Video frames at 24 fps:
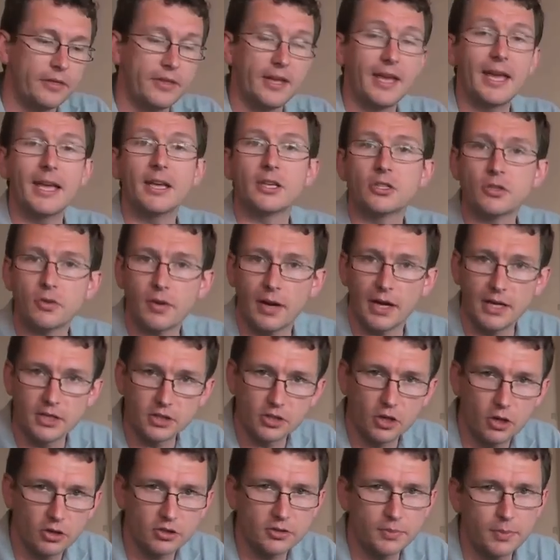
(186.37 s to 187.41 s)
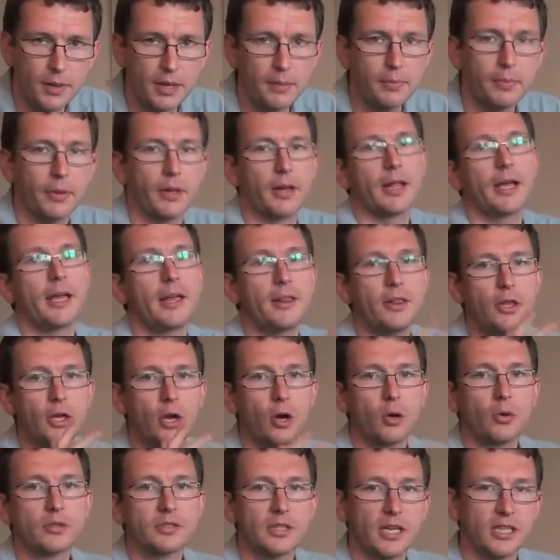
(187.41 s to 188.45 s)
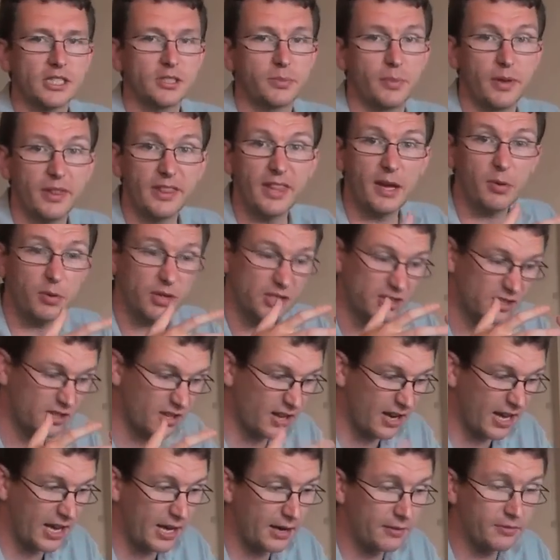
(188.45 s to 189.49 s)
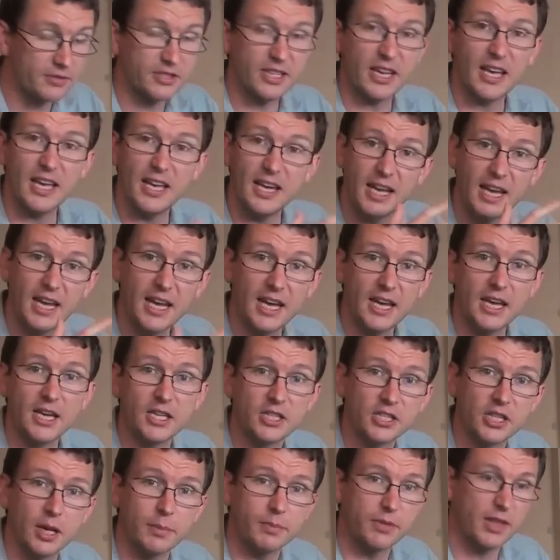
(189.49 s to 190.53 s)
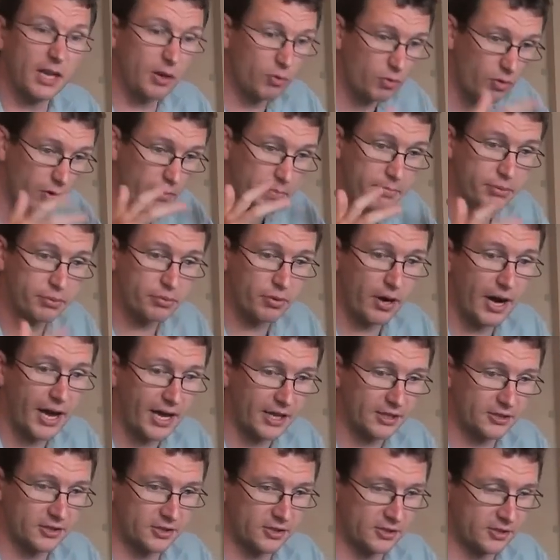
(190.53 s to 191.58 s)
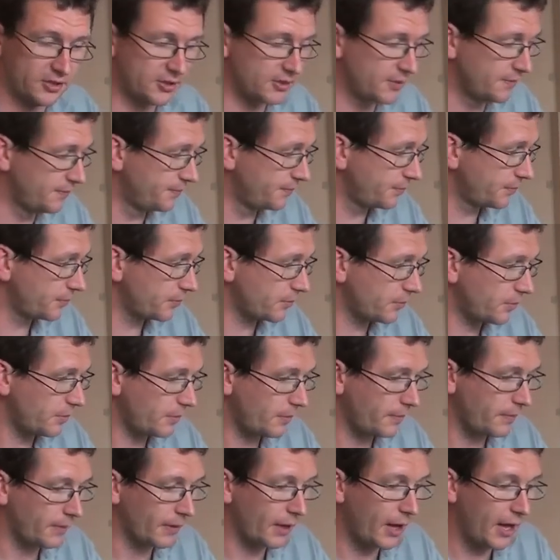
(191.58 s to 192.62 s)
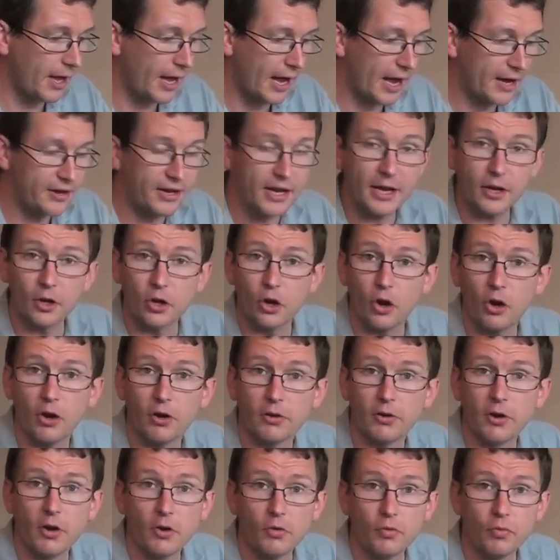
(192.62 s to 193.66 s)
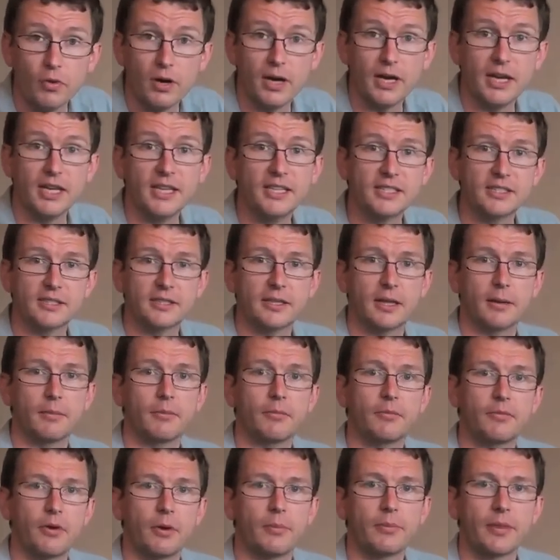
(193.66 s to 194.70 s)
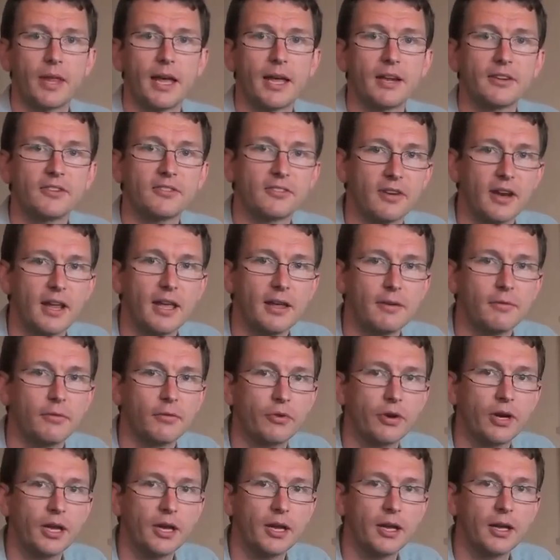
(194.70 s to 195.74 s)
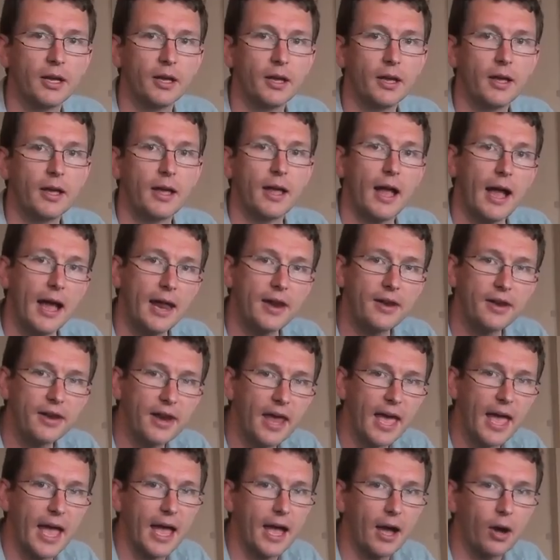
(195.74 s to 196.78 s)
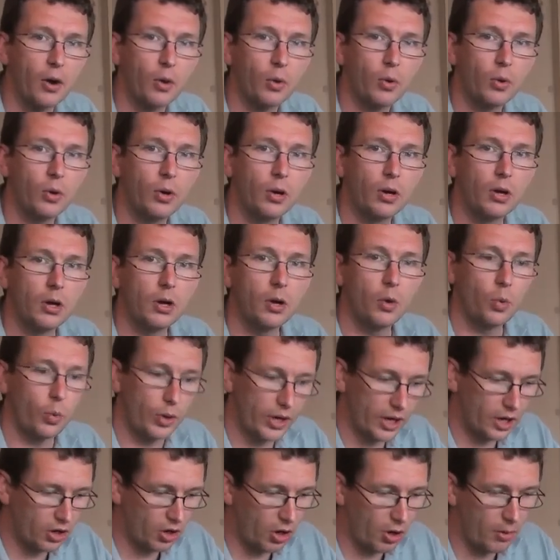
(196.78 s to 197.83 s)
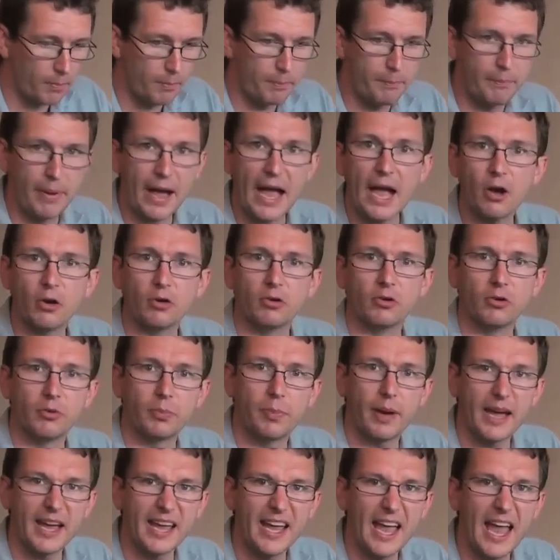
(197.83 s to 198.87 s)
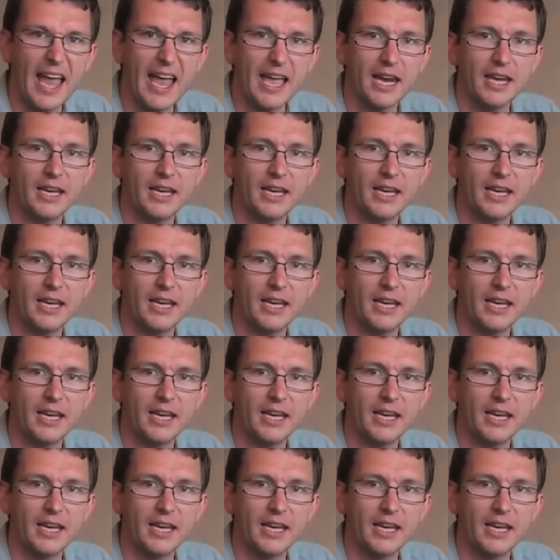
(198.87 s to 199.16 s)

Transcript: Israelites, God's people in the Old Testament. They were slaves in Egypt, they were oppressed. And yet God released them from that slavery. And now we are not bound by any